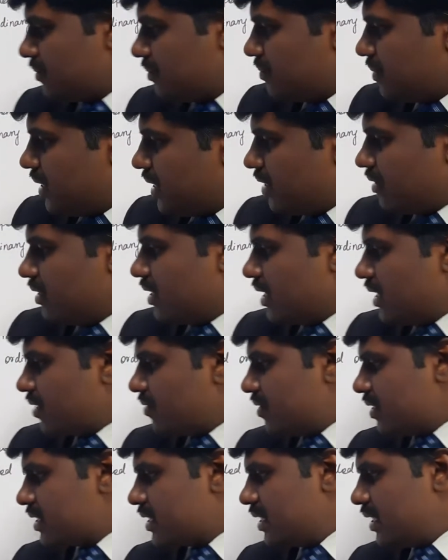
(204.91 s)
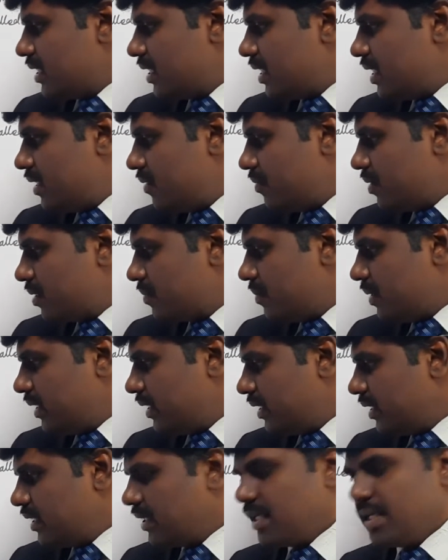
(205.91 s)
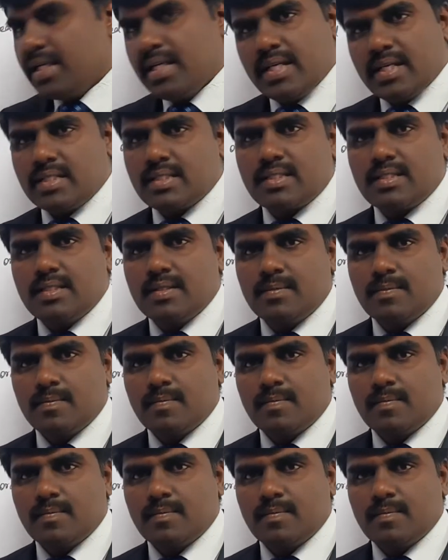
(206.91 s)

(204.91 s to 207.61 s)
particular equation dy by dx